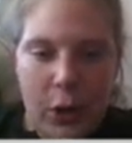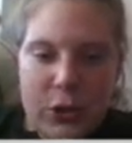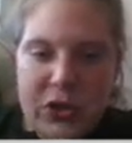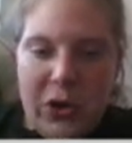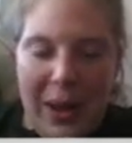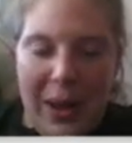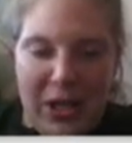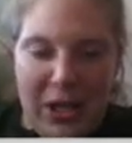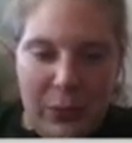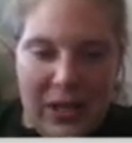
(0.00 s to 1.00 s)
So I'm
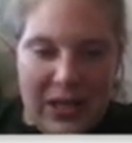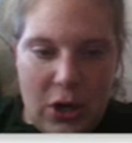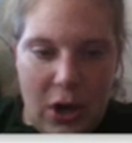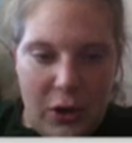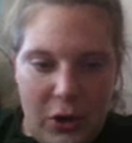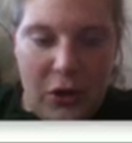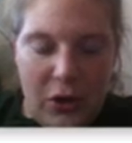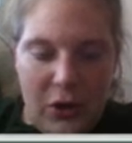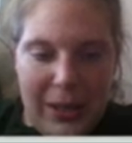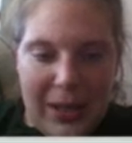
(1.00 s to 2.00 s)
going to read this
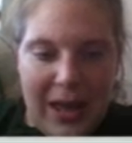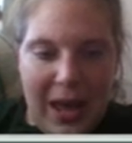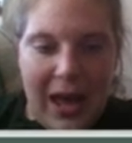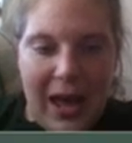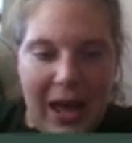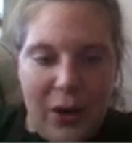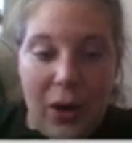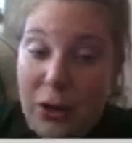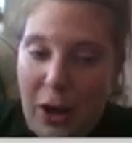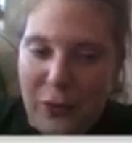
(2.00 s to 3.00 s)
article
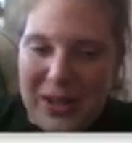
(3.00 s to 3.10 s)
along